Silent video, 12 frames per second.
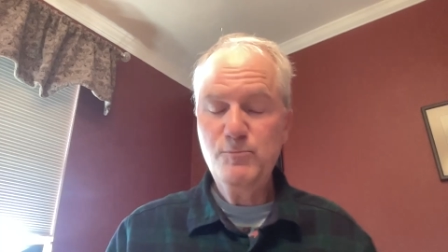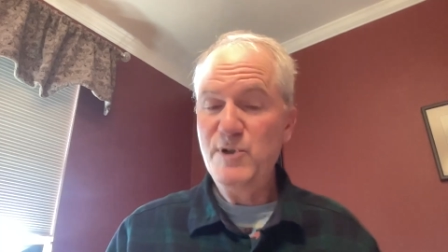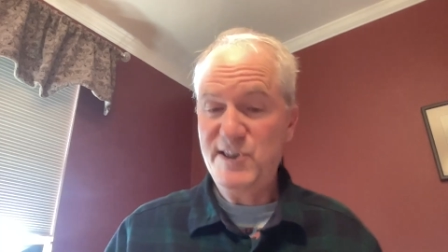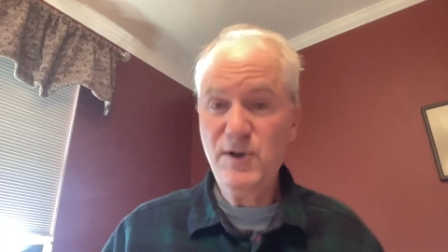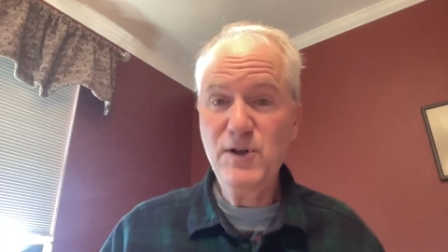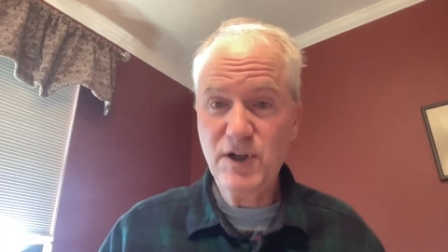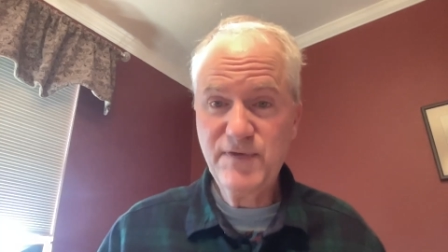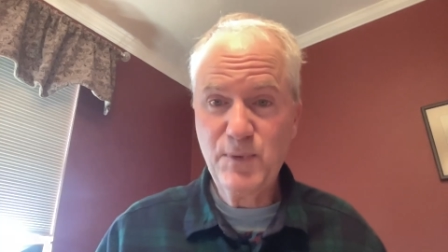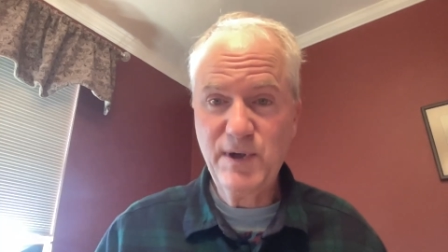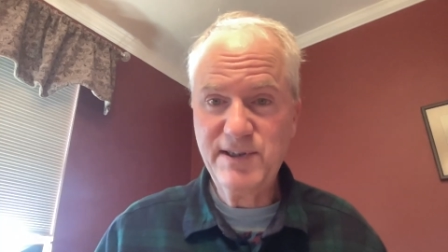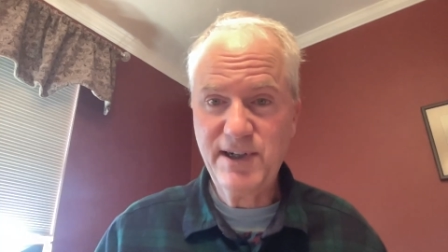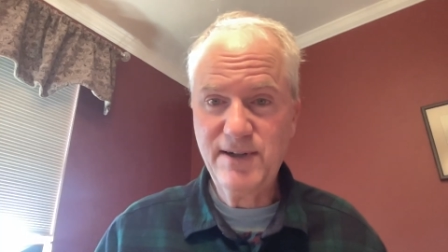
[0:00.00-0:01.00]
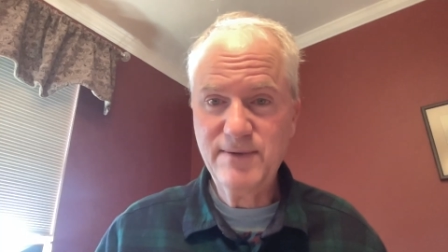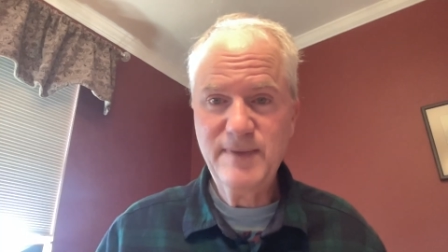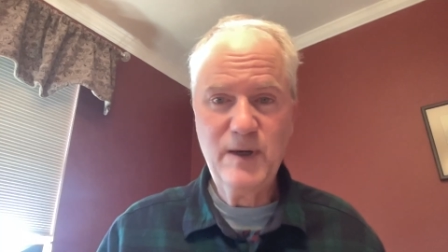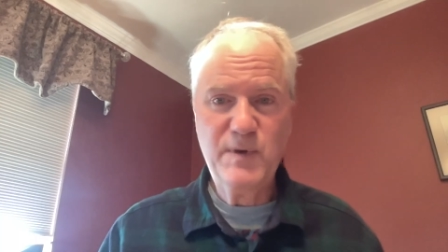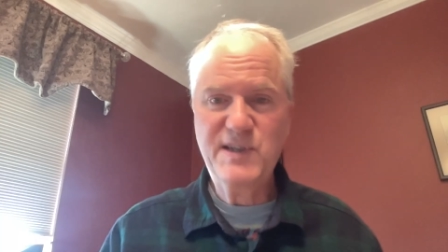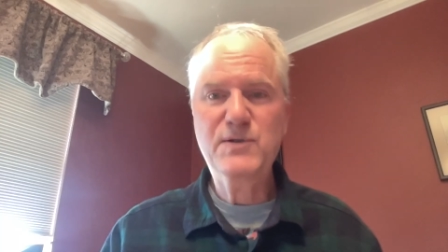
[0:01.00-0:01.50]
We still look for it though,
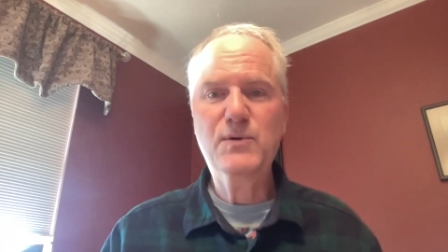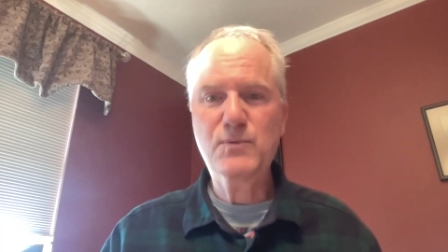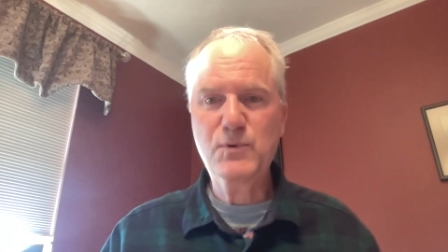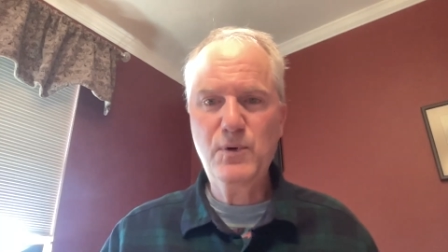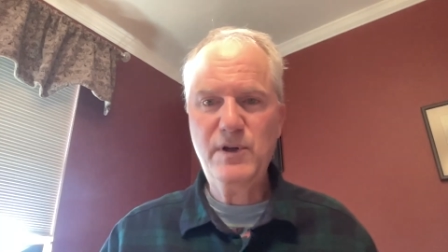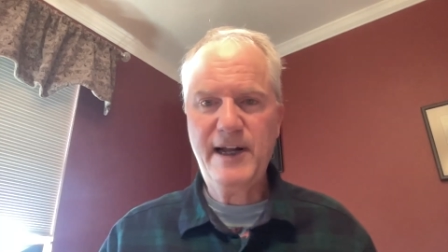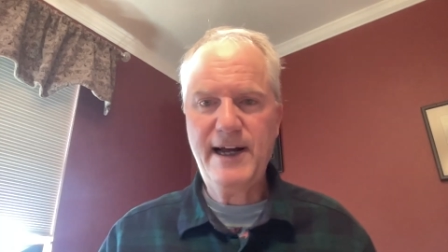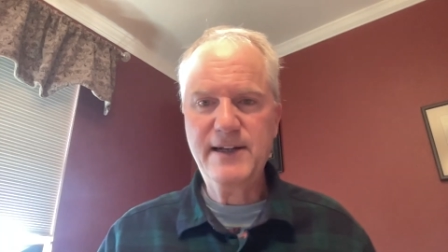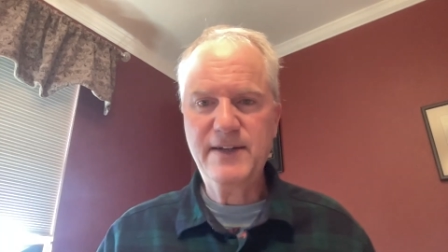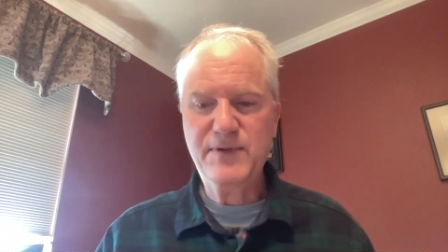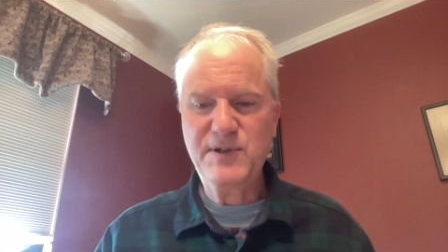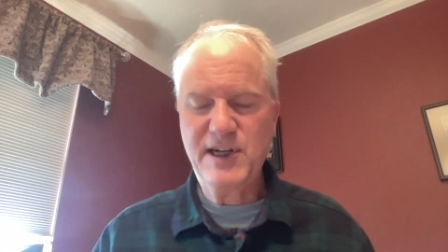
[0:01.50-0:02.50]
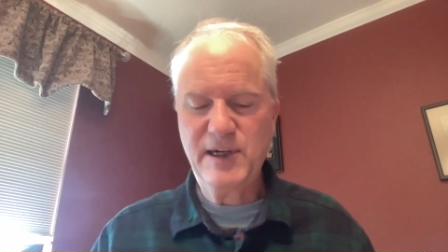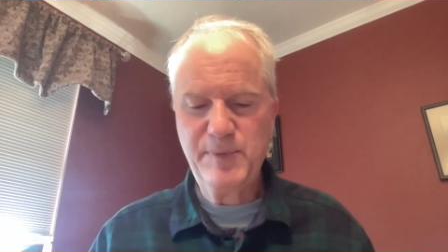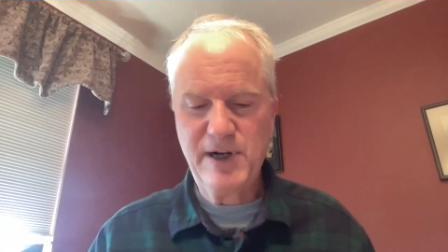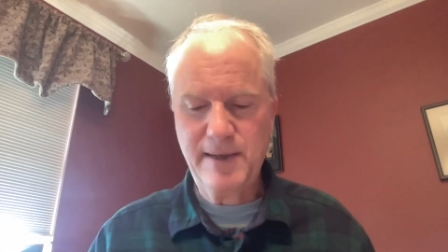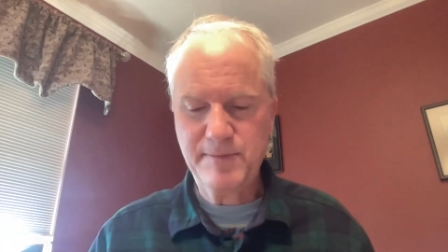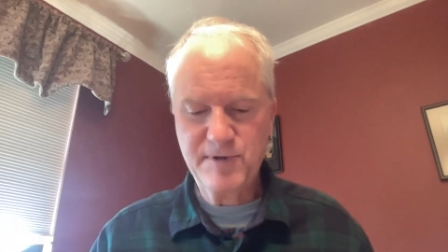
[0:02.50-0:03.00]
and we still rule out if there's any
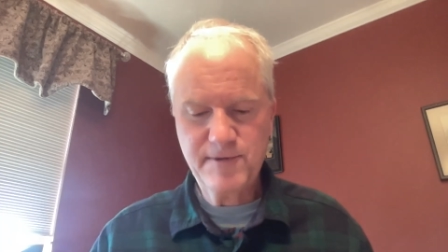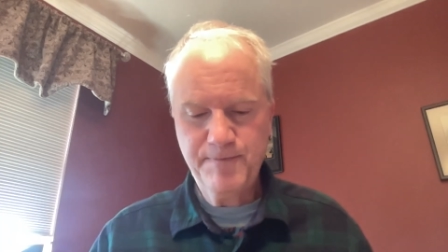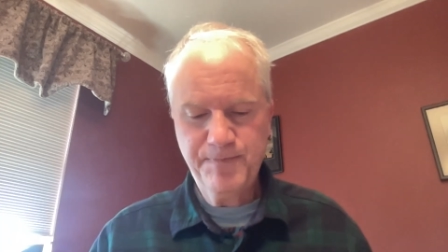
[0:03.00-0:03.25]
problems.